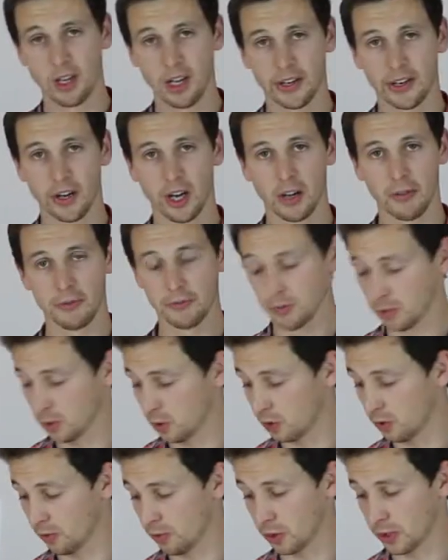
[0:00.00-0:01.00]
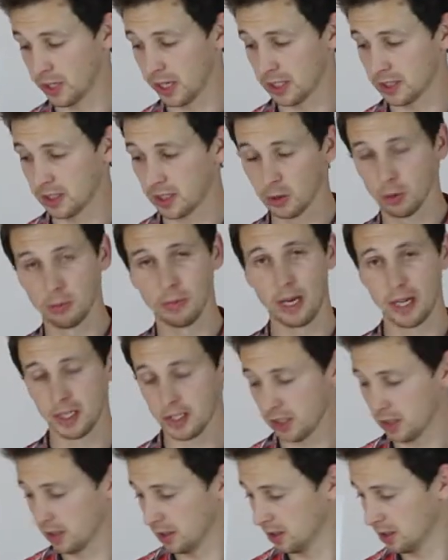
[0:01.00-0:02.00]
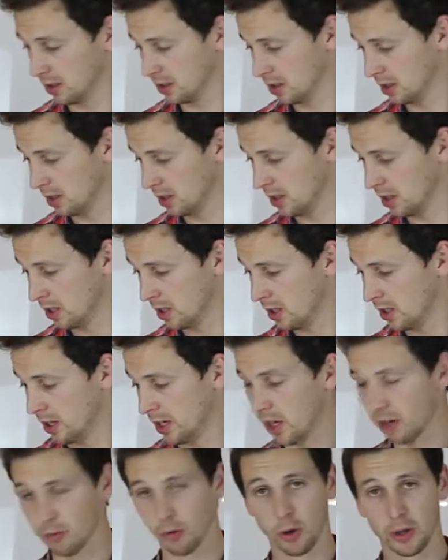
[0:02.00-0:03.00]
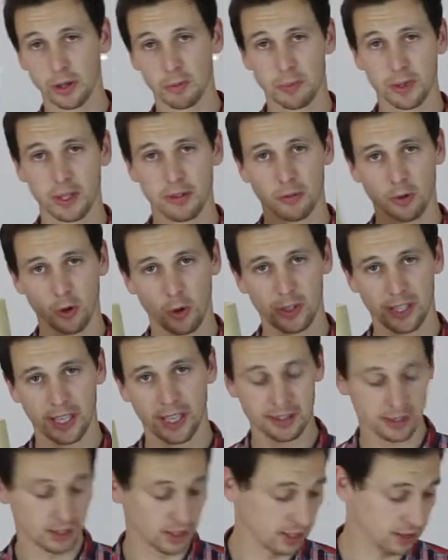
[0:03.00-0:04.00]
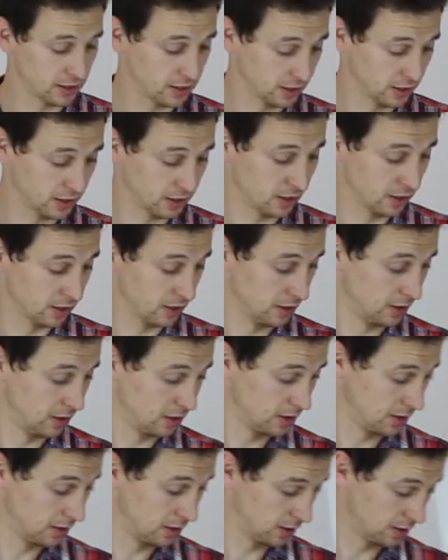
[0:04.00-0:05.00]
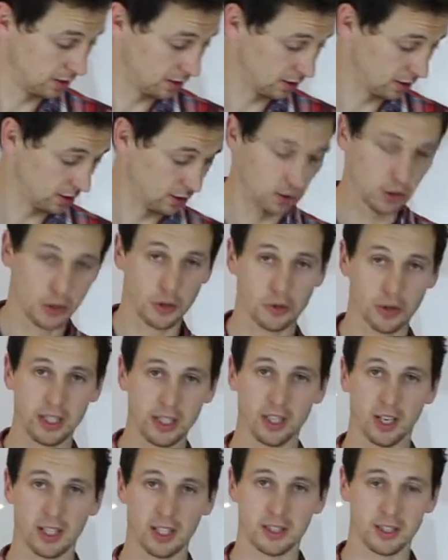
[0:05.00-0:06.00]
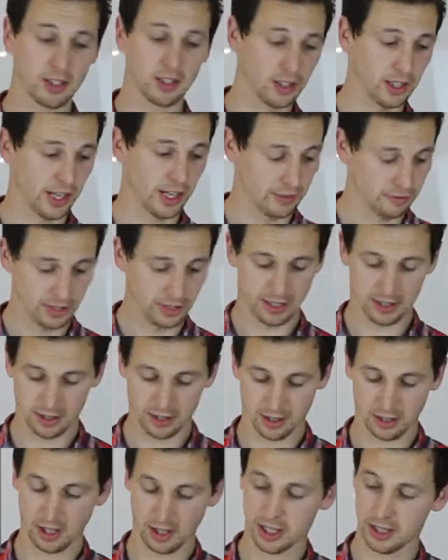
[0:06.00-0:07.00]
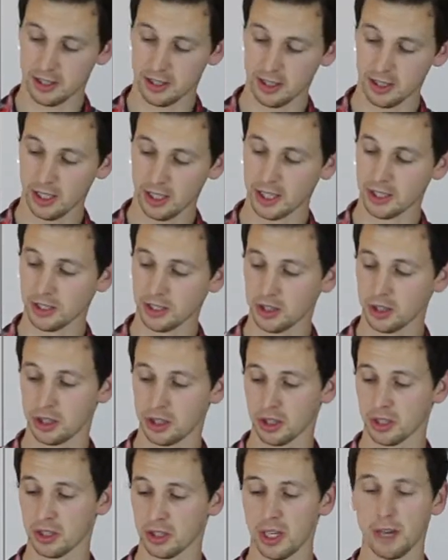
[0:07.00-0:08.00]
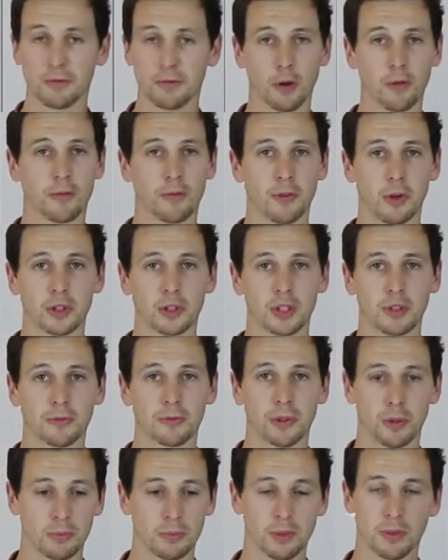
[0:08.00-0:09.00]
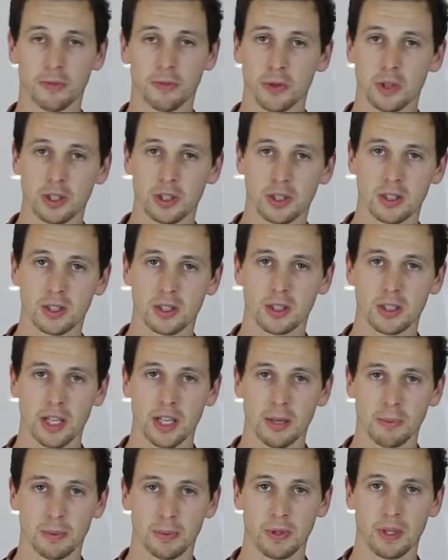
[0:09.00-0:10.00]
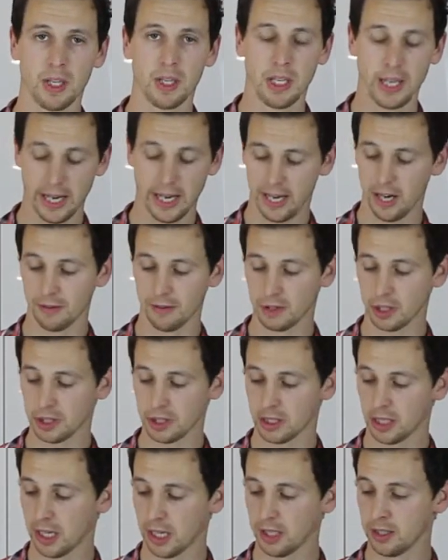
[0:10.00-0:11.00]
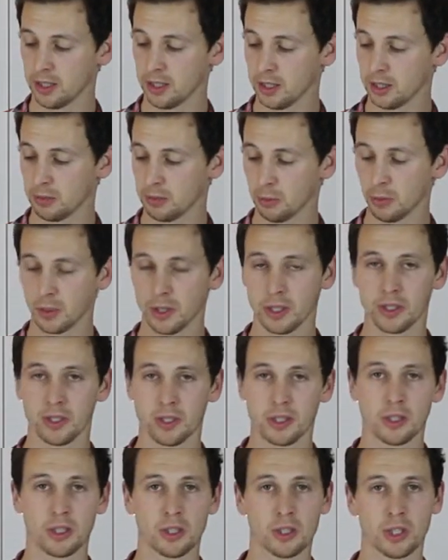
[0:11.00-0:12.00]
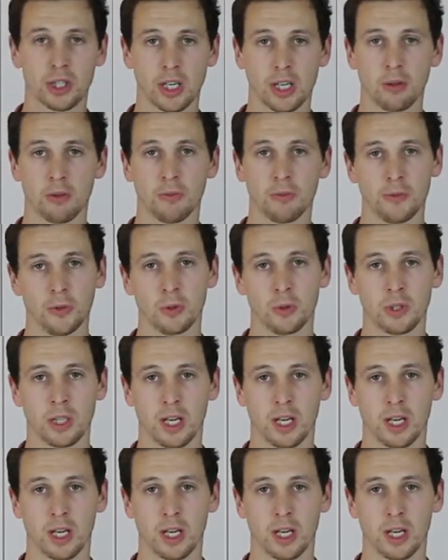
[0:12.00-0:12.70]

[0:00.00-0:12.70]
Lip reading: a knife for cutting or marking, rolling pin for rolling up the icing, green icing and red icing, and this is just leftover fondant from the first step, and I've just coloured it with gel food